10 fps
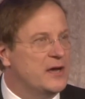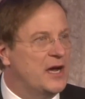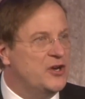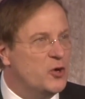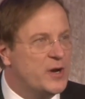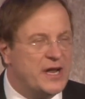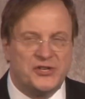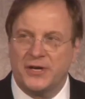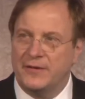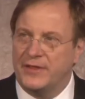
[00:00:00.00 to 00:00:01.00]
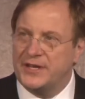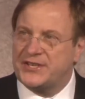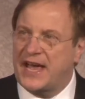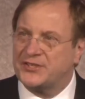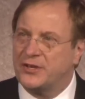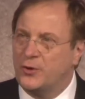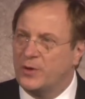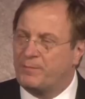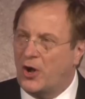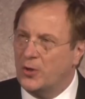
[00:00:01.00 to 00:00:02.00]
a new initiative, and this has to do
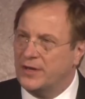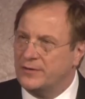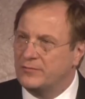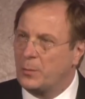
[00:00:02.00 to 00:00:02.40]
with Poland.